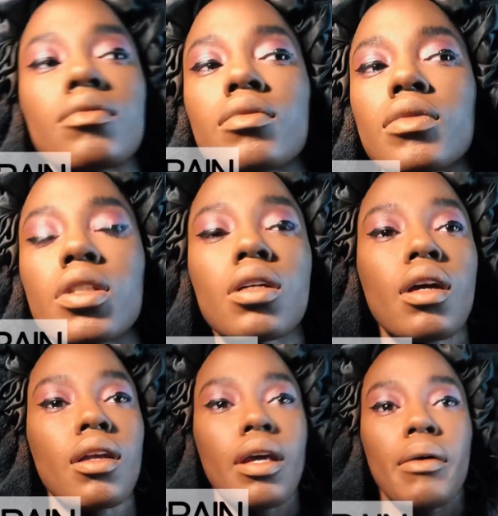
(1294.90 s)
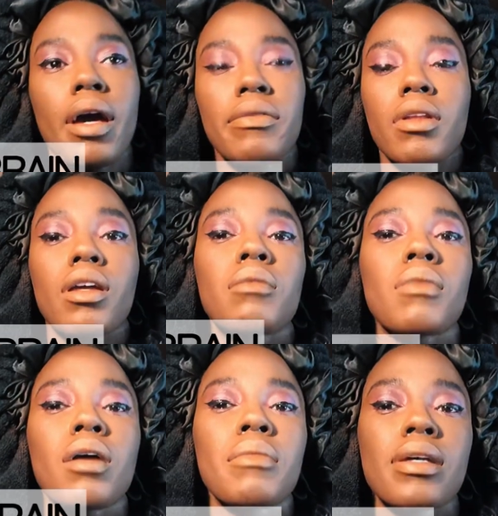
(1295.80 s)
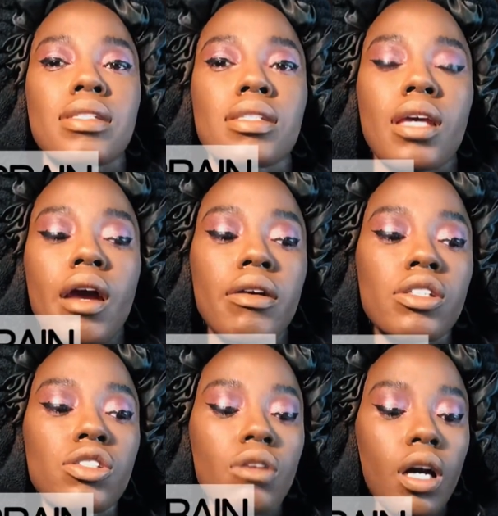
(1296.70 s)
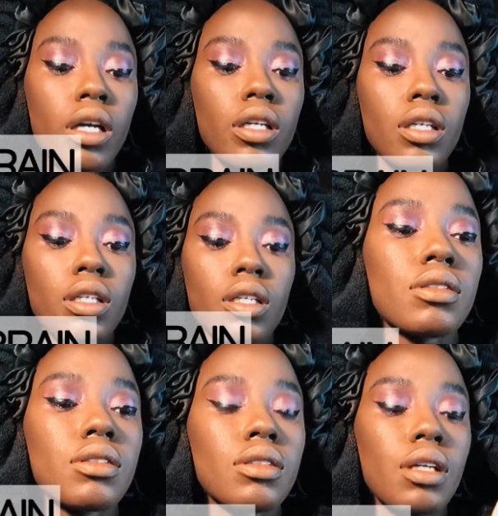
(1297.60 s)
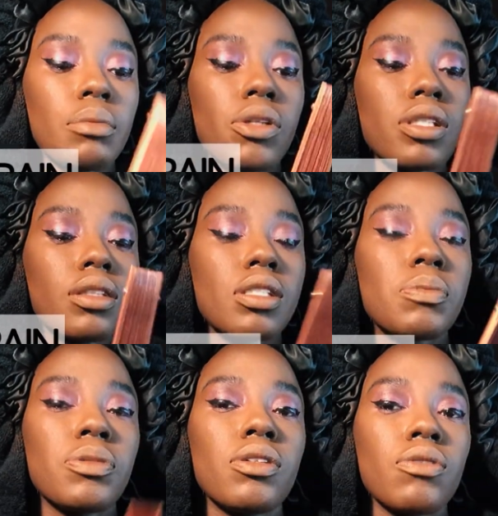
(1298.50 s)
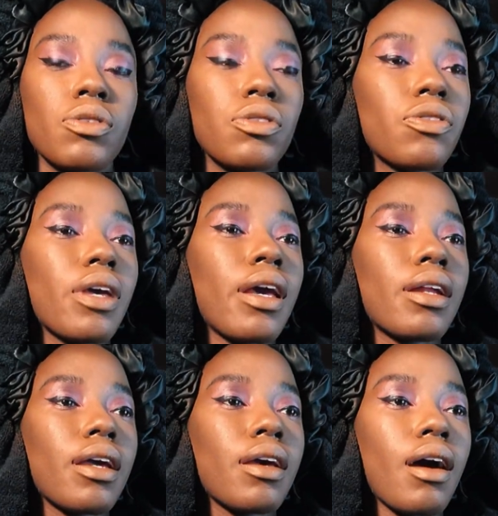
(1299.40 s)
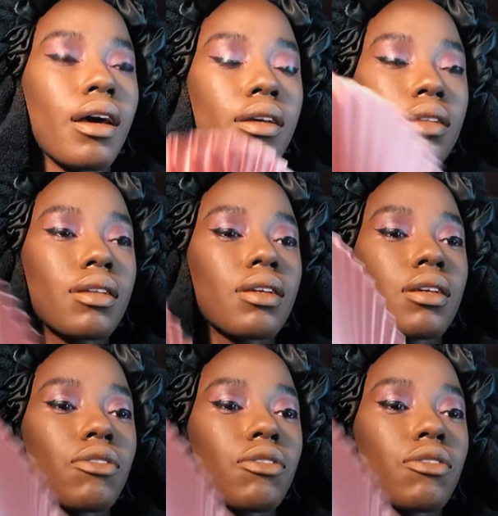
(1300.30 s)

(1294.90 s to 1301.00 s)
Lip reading: Okay, now I have to let my mascara dry. I'm using this beautiful fan I got from